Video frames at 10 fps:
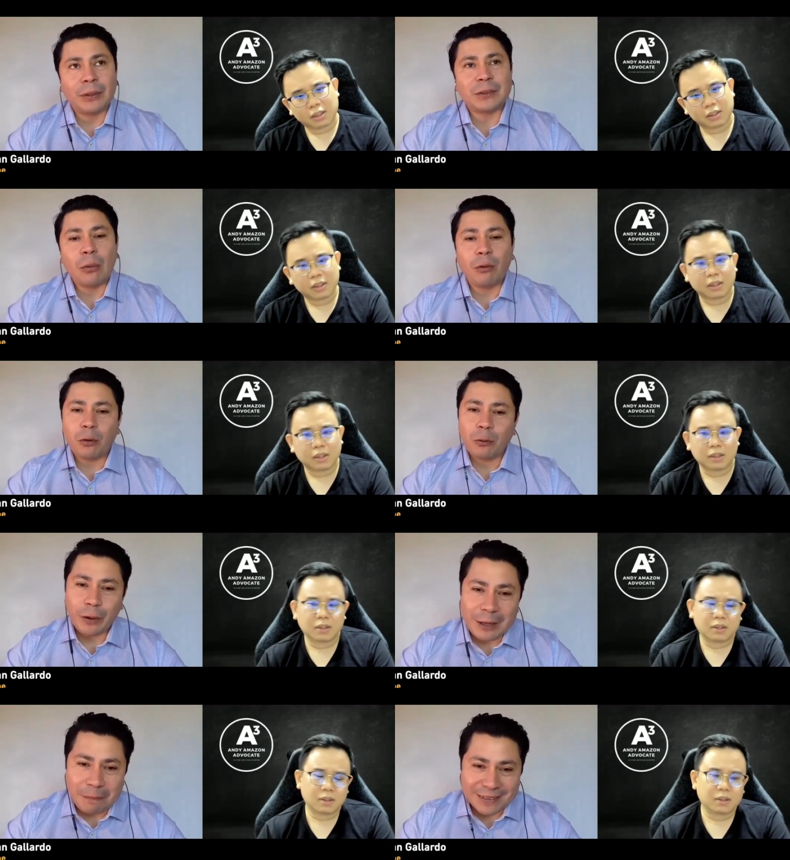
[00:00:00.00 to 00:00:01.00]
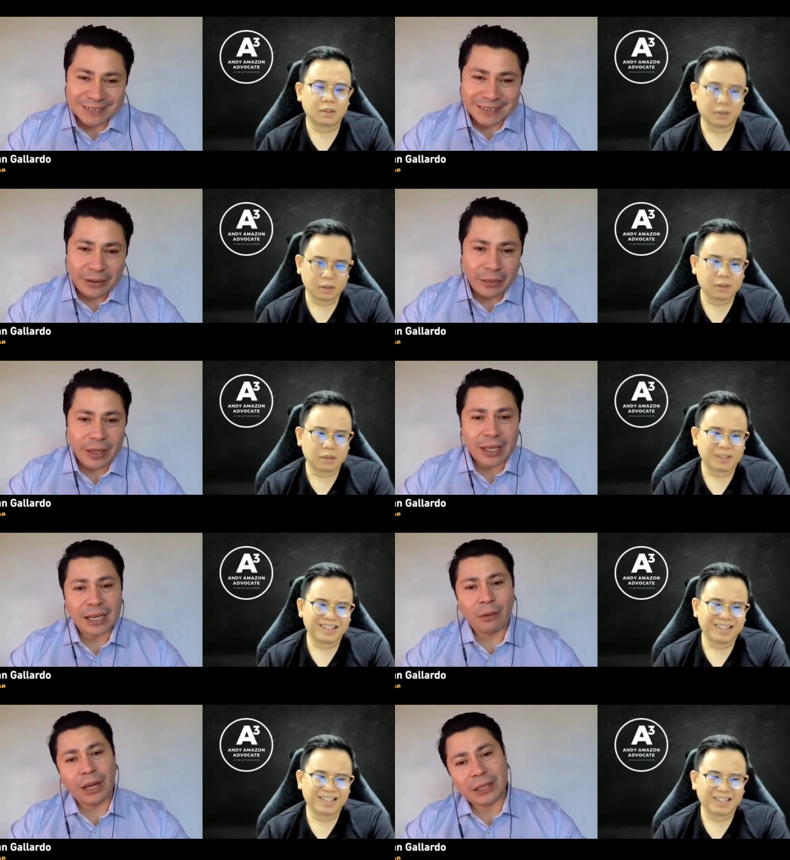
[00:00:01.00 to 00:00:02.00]
Speaker 1: if someone from Philippines thinking
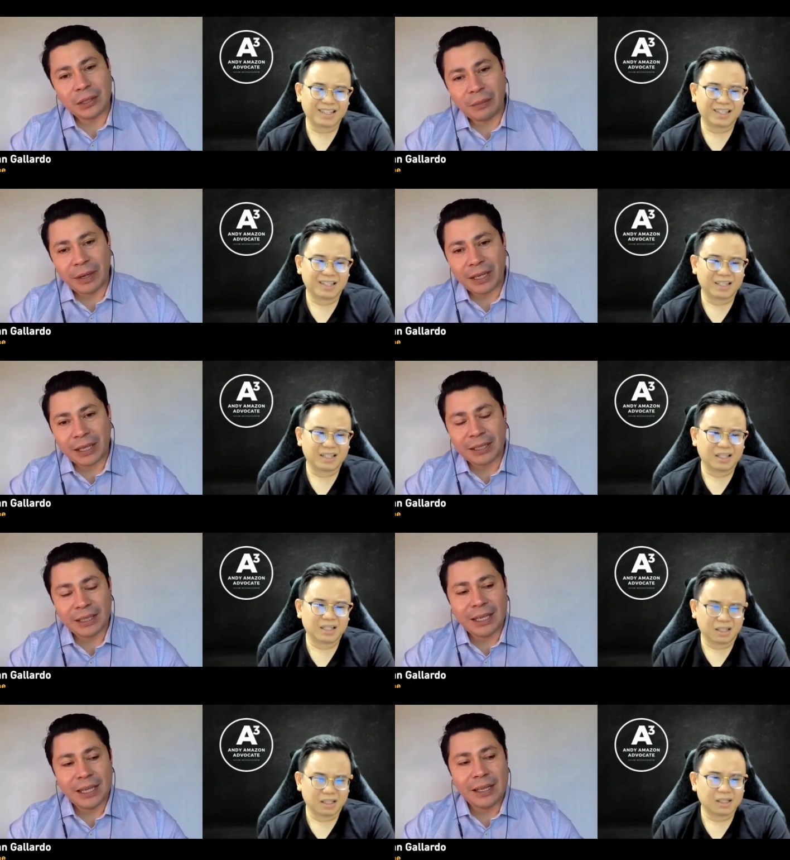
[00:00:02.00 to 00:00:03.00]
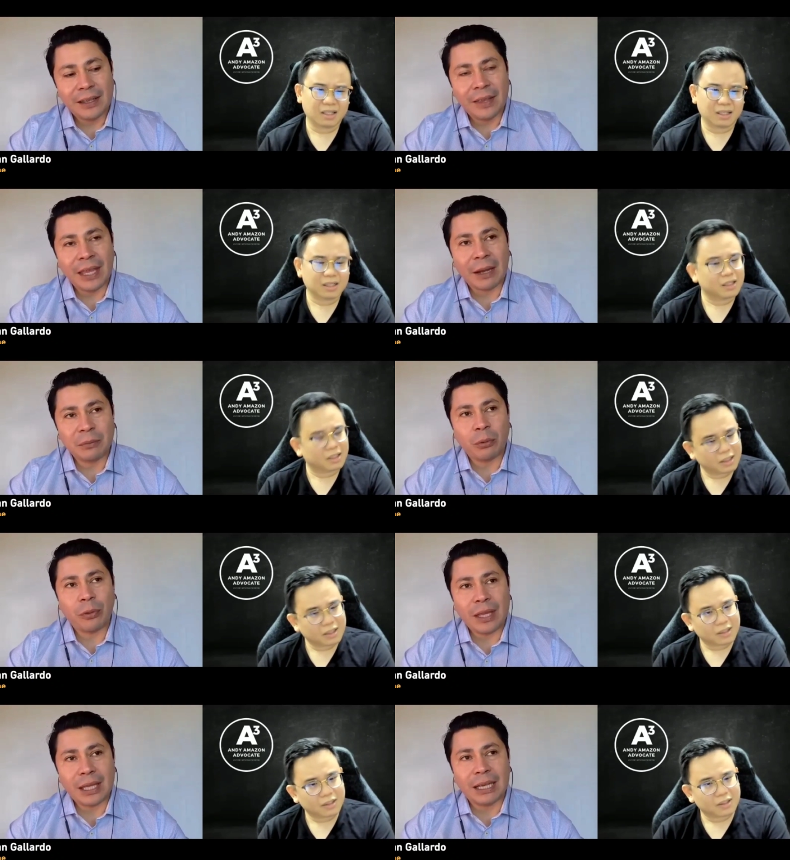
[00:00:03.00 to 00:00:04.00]
about Latin America, they have to
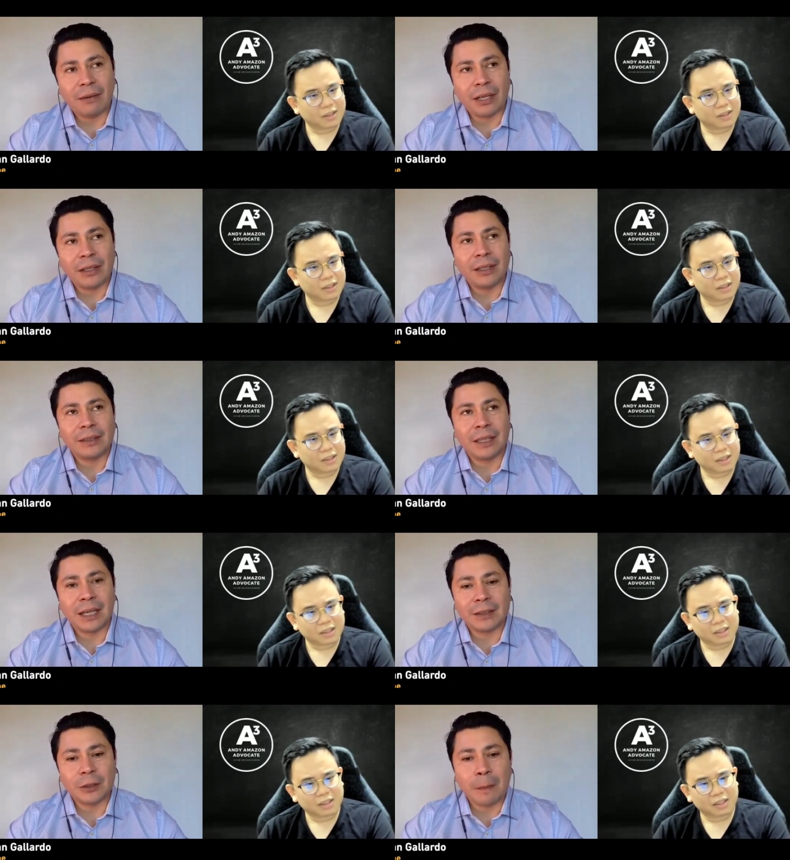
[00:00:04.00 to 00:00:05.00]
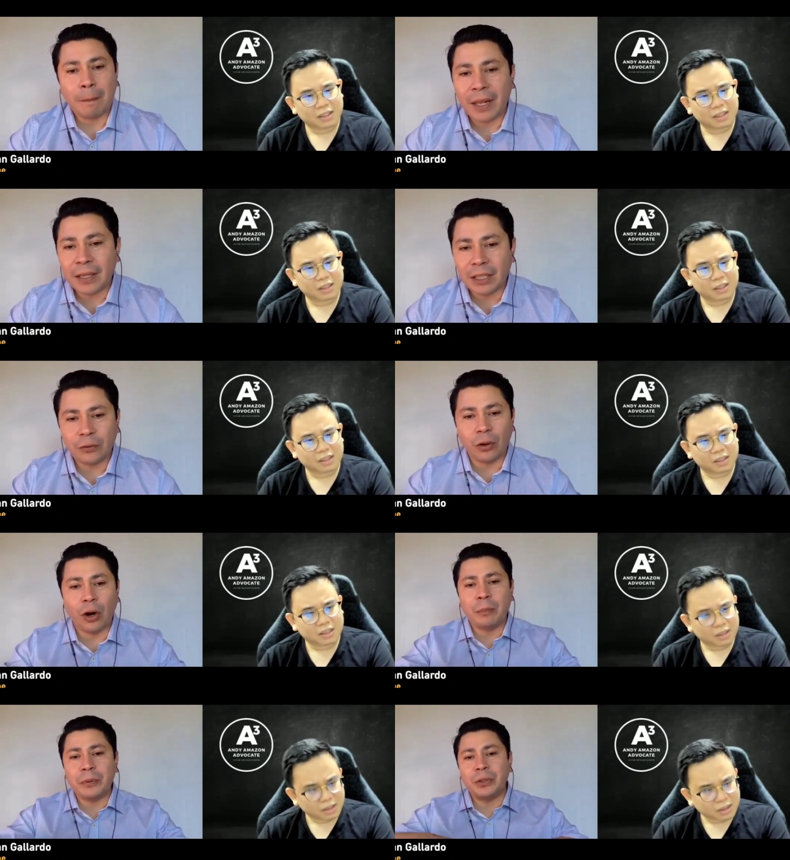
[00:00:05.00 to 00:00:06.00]
think about it that there are some plentiful
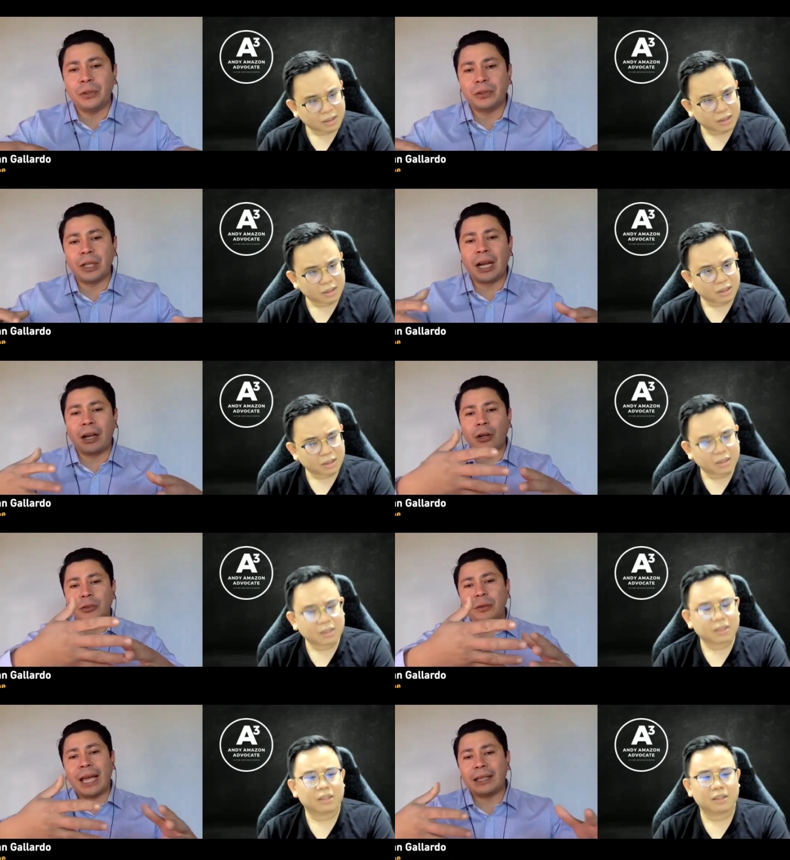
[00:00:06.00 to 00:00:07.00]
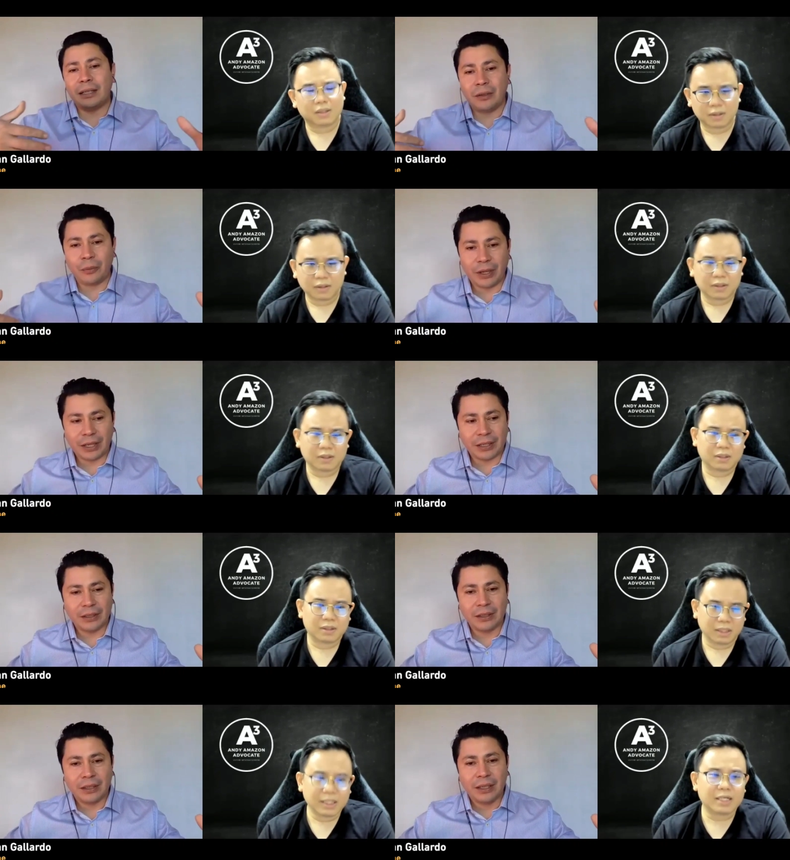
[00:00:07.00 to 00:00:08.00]
options across Latin America.
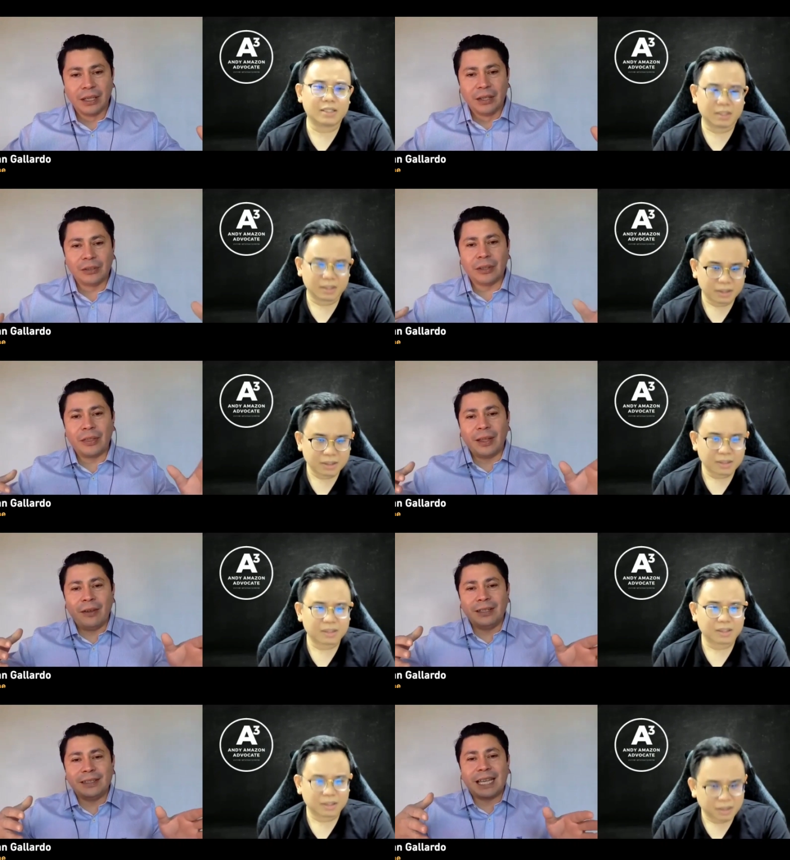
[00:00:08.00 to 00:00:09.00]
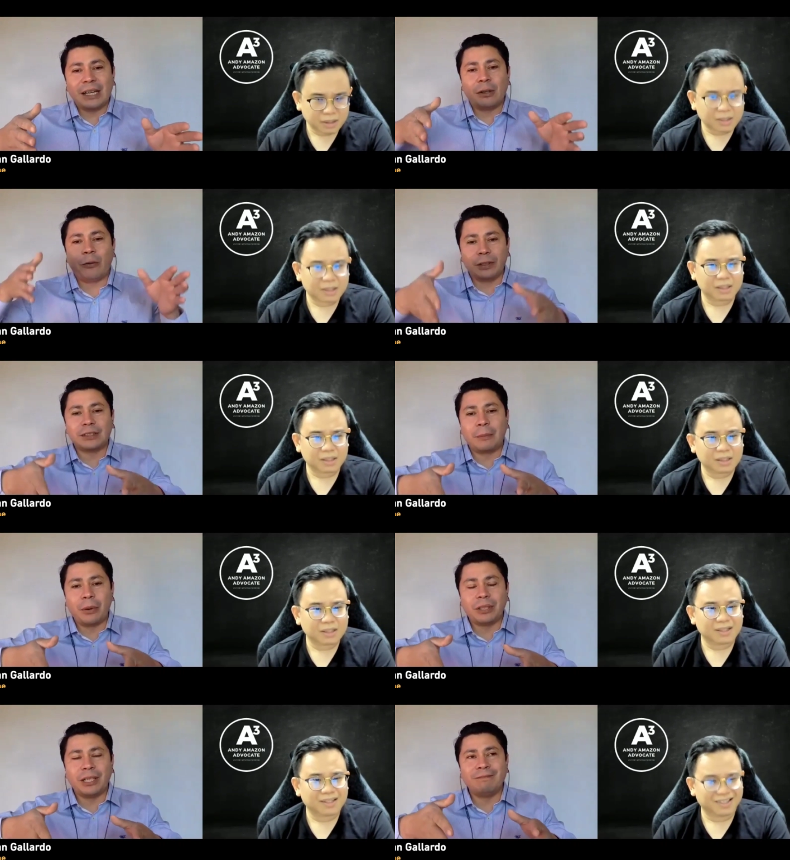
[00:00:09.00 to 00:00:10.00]
Yes. So this is kind of the first
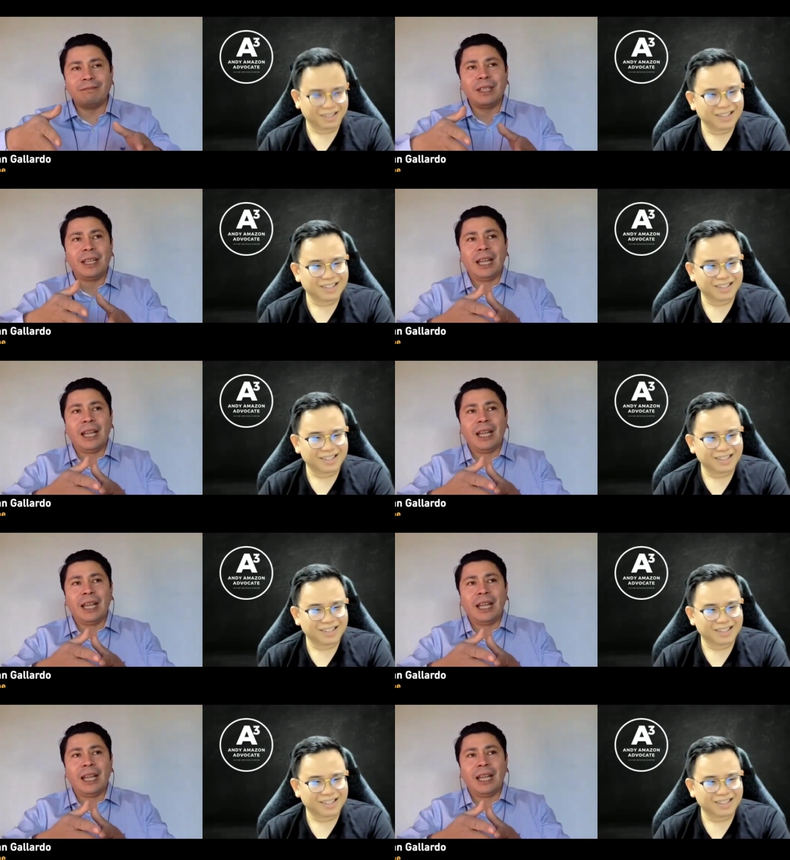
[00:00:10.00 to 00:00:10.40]
approach. Eh, mm,